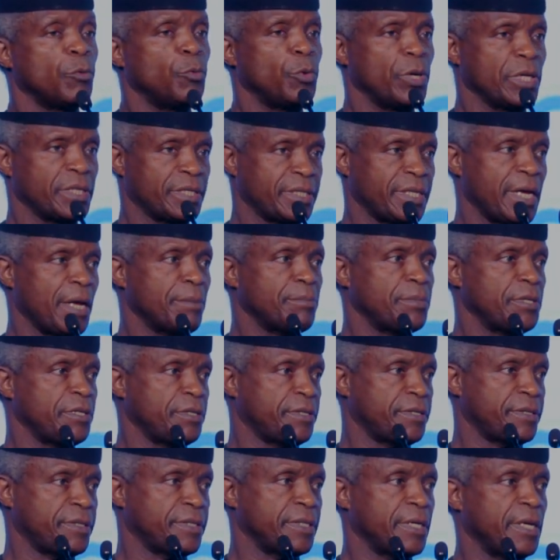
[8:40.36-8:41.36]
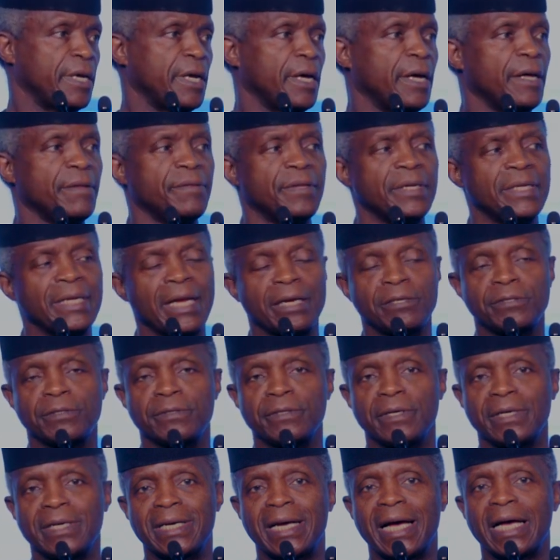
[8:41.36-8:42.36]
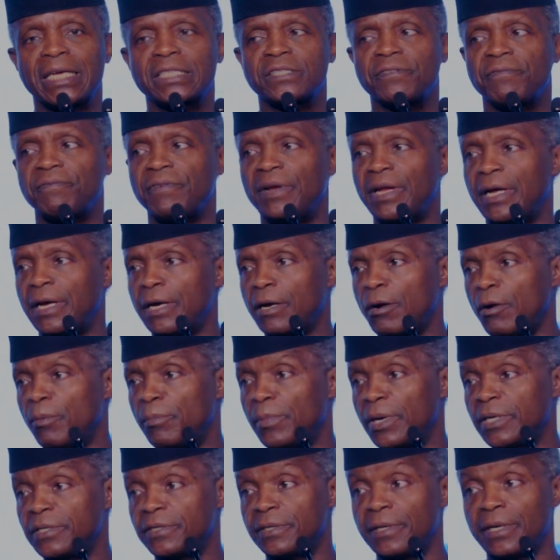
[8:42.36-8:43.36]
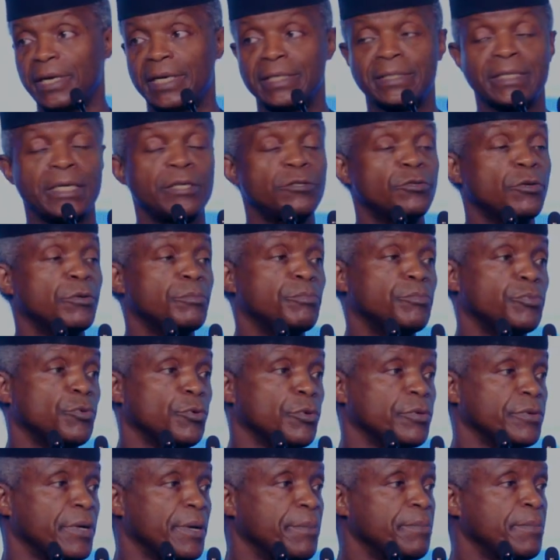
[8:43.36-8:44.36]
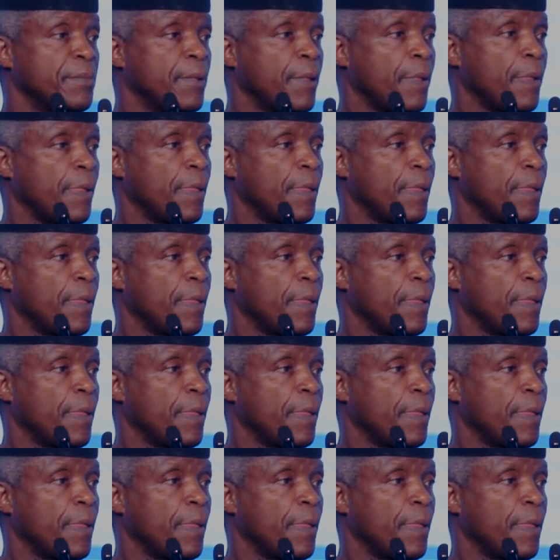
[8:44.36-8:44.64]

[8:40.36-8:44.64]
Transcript: We established uh, the National Gas Flare Commercialization Program,